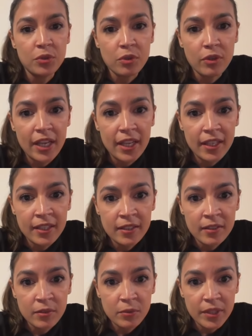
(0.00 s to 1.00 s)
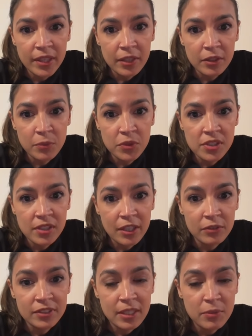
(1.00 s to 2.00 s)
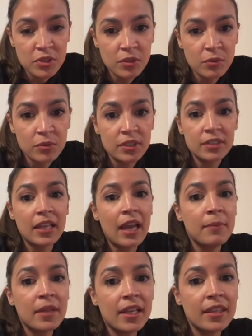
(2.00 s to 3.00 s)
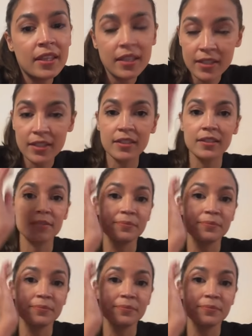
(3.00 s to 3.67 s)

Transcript: Ukraine without the most collateral damage in the world? I mean, I think